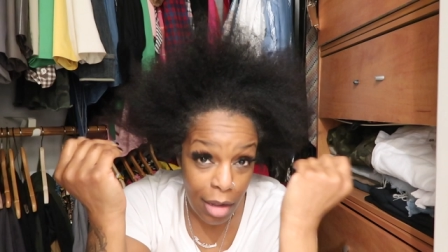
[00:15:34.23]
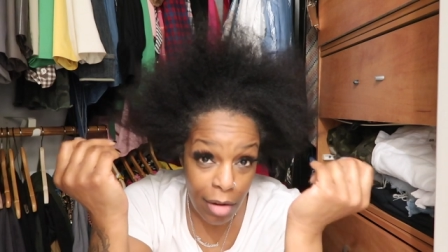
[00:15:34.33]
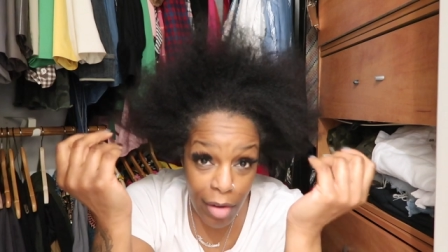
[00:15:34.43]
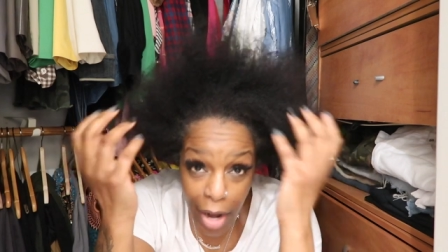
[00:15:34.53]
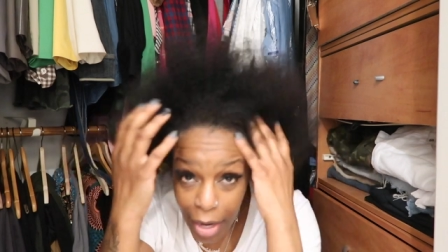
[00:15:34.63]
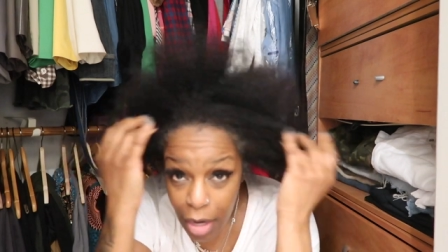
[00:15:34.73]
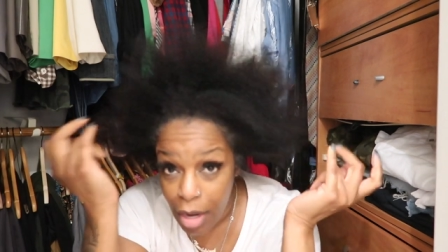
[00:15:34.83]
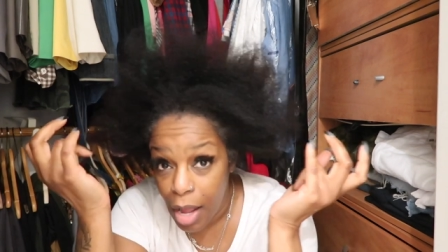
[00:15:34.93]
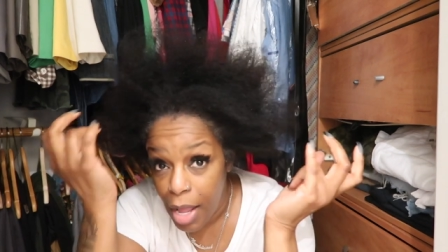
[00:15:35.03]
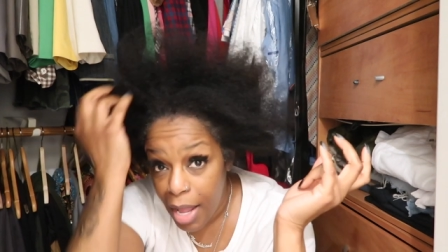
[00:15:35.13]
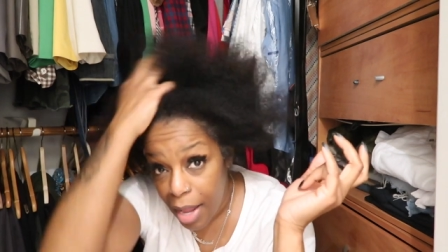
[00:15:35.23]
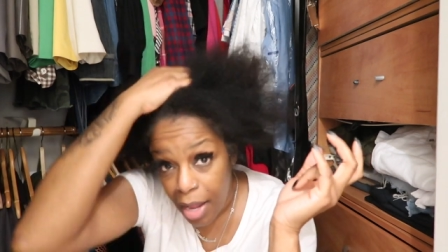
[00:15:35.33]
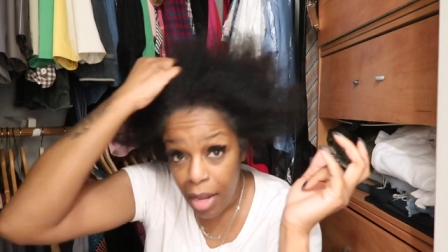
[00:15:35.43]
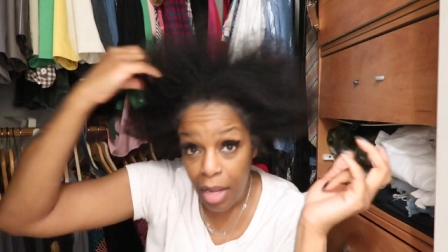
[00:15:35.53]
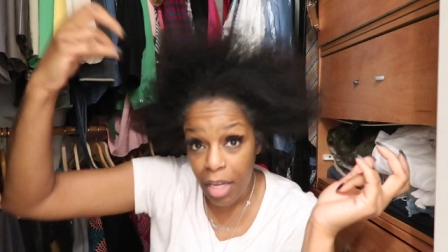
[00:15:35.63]
All right, go
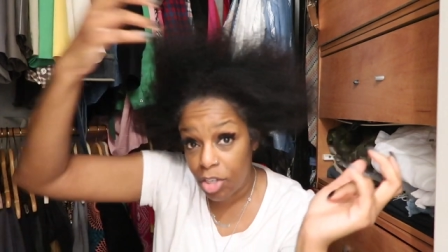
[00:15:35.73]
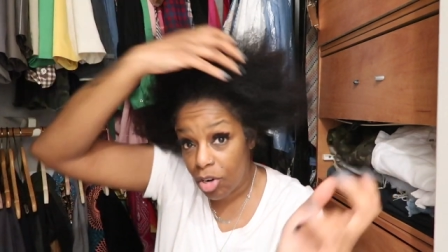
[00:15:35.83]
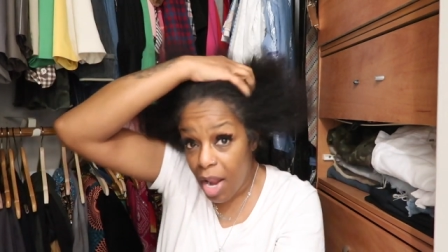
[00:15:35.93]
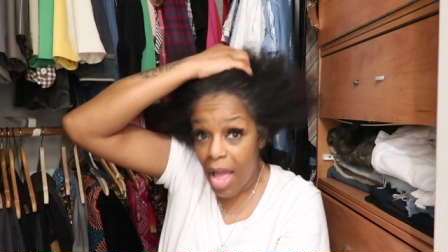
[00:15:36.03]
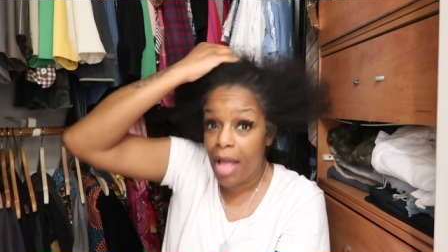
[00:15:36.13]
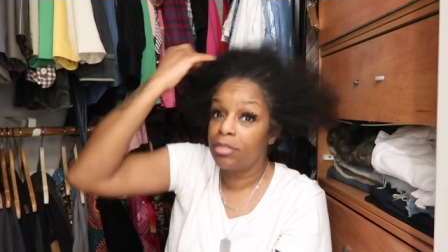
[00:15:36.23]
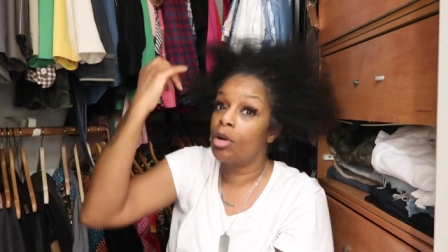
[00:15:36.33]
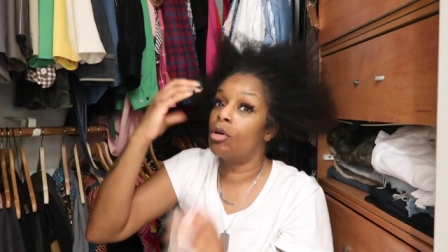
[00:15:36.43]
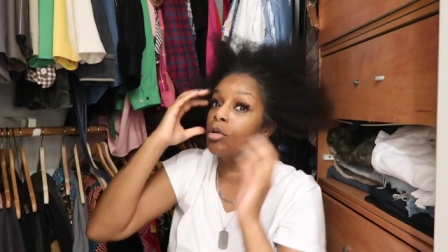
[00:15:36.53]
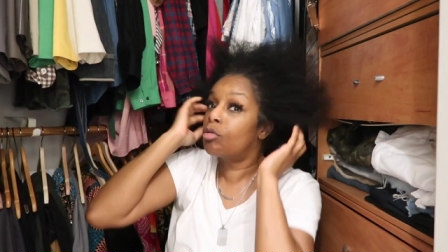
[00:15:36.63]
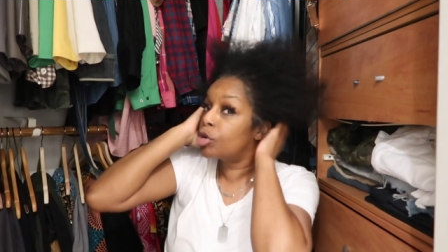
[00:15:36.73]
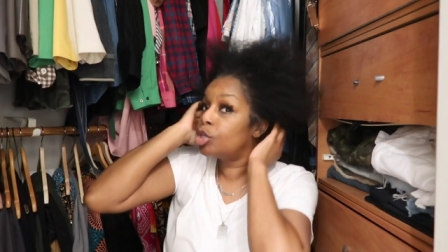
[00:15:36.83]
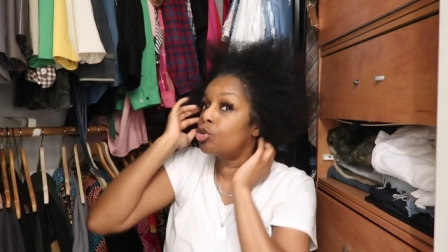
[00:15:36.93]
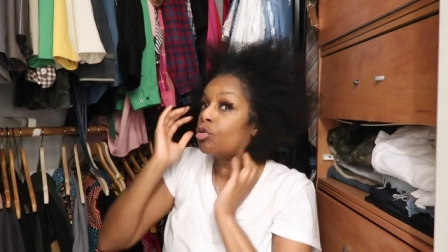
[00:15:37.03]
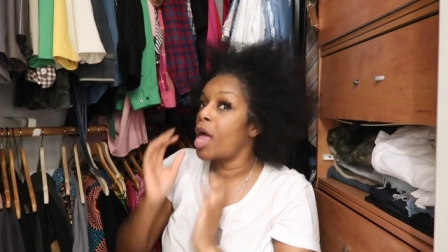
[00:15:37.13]
ahead. Get your lives on.
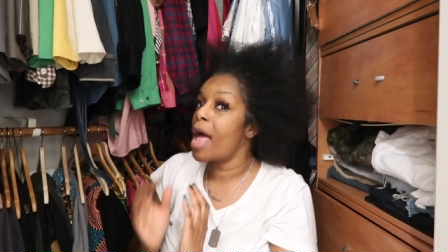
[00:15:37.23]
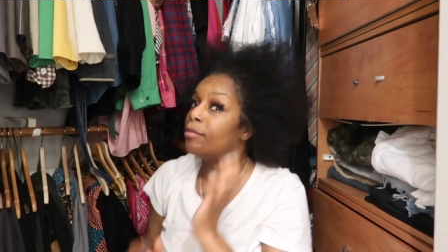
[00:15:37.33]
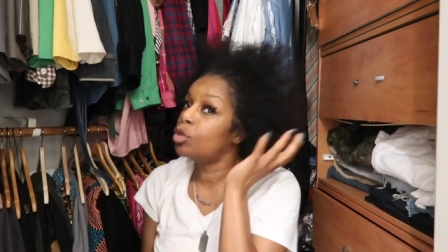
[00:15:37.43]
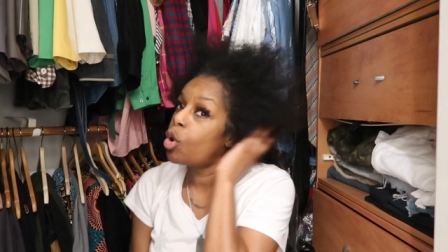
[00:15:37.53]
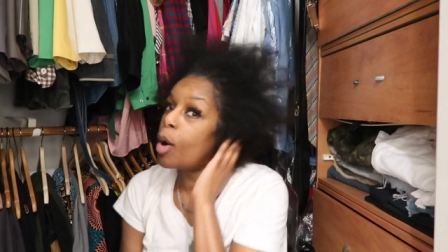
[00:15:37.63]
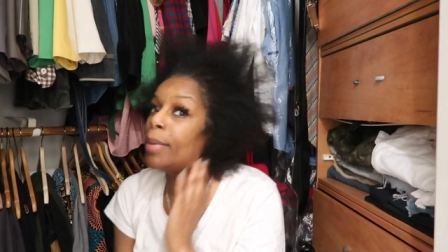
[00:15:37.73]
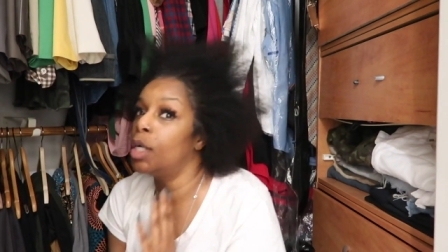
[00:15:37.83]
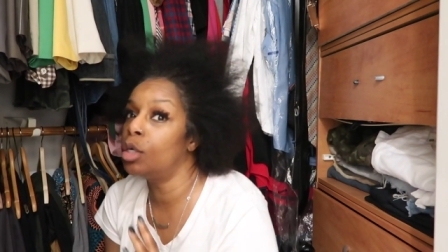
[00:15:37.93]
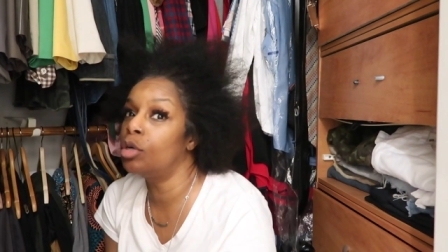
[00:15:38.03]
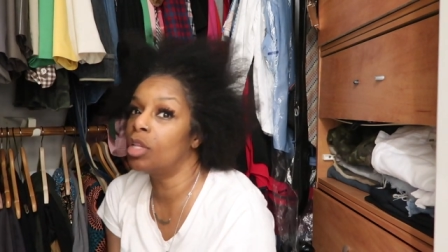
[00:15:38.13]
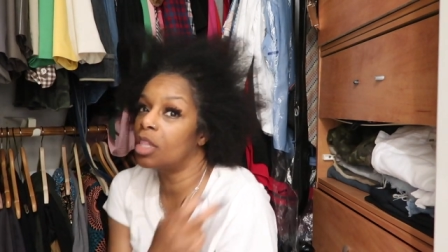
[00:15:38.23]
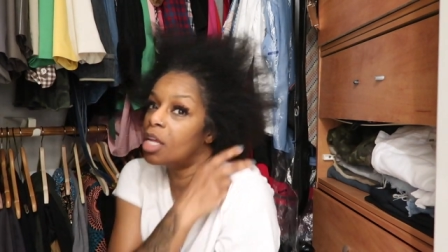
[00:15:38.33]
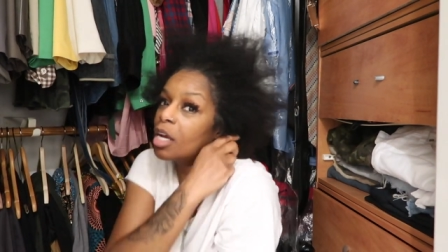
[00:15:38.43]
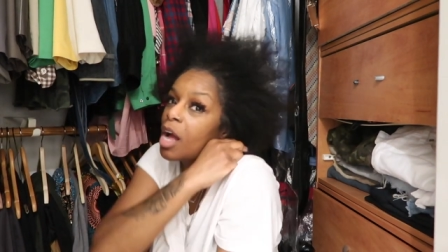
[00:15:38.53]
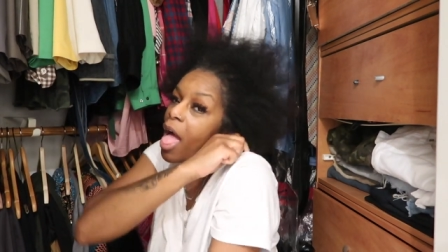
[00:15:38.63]
Get your lives on, boo.
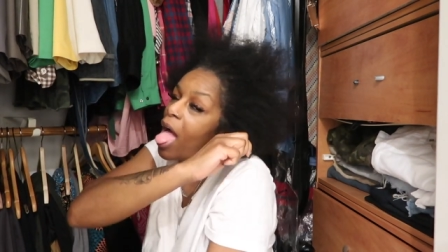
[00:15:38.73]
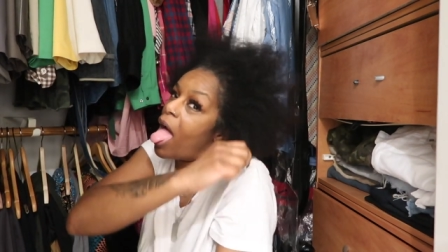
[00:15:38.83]
Look.